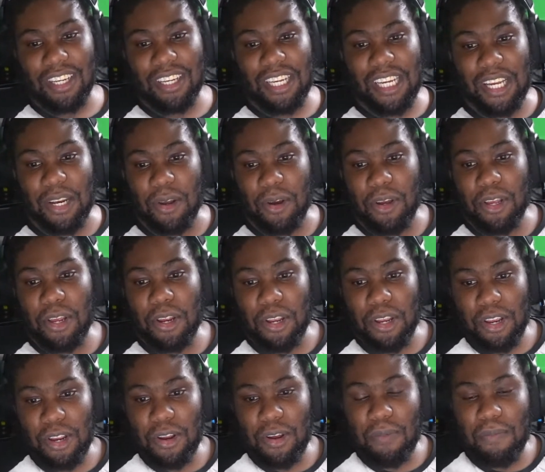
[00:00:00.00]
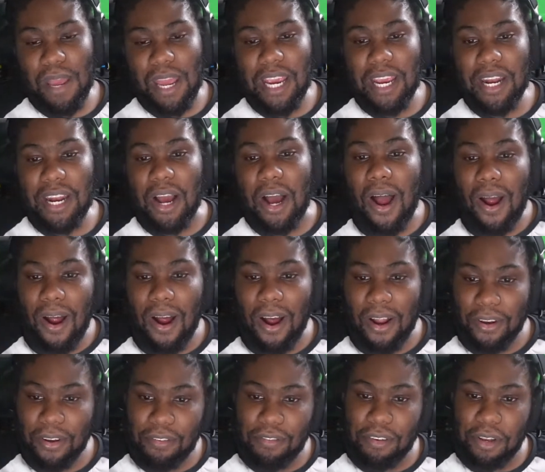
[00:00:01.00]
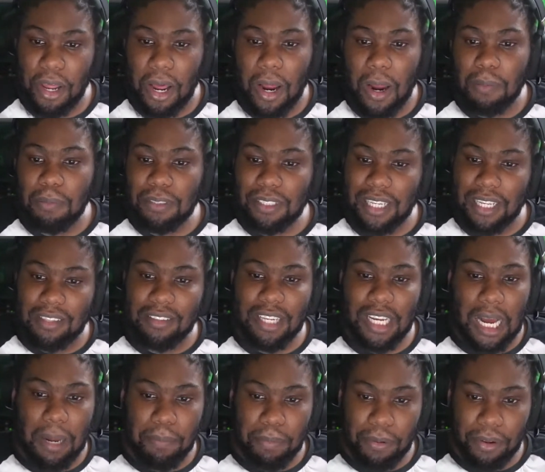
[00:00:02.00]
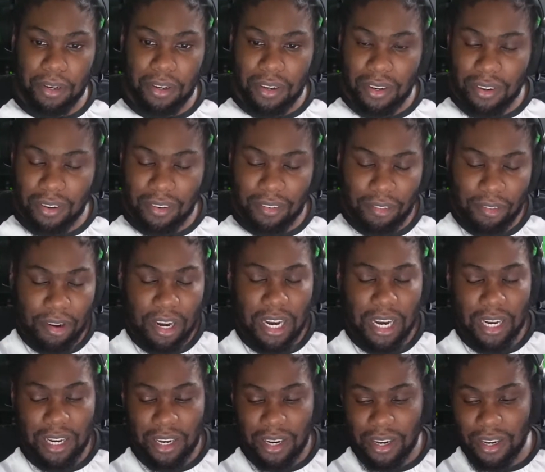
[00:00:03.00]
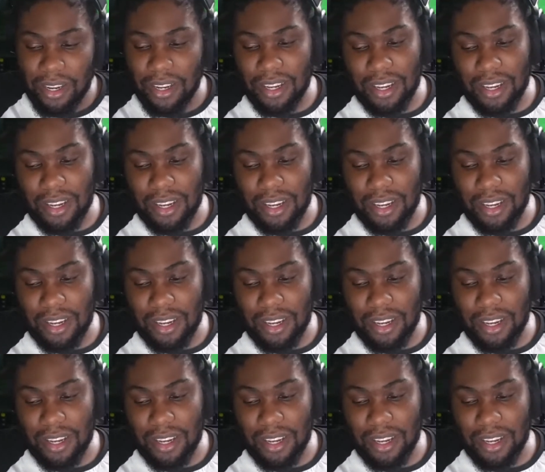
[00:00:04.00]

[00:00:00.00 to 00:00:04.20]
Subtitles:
you're making it harder for the upset to happen, really.